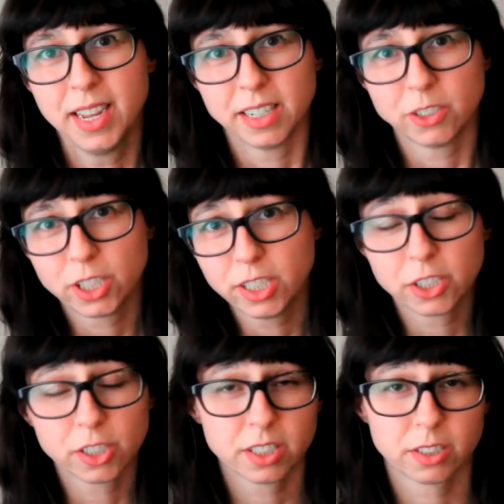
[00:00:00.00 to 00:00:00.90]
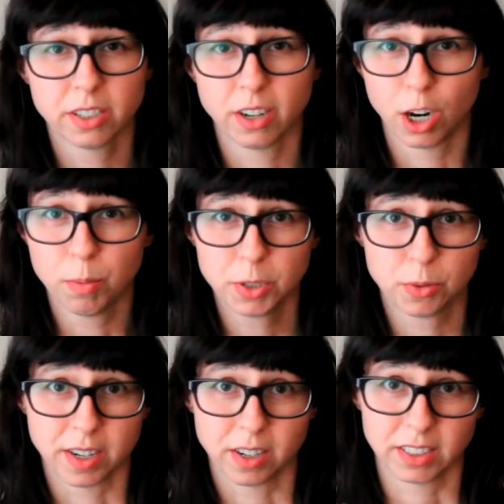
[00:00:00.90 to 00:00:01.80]
and she just
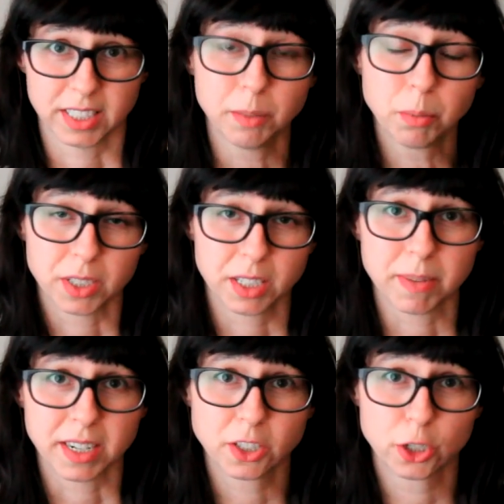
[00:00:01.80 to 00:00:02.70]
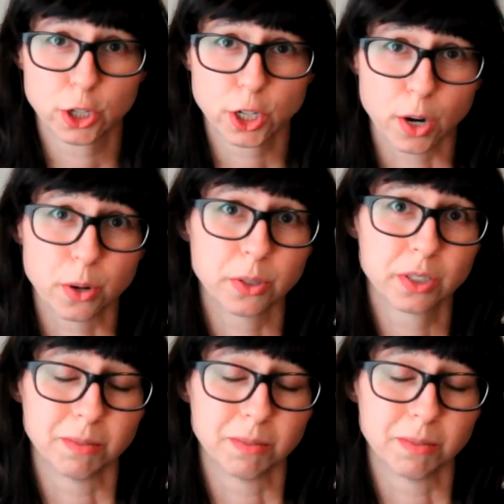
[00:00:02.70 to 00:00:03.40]
arbitrarily pretty much chose some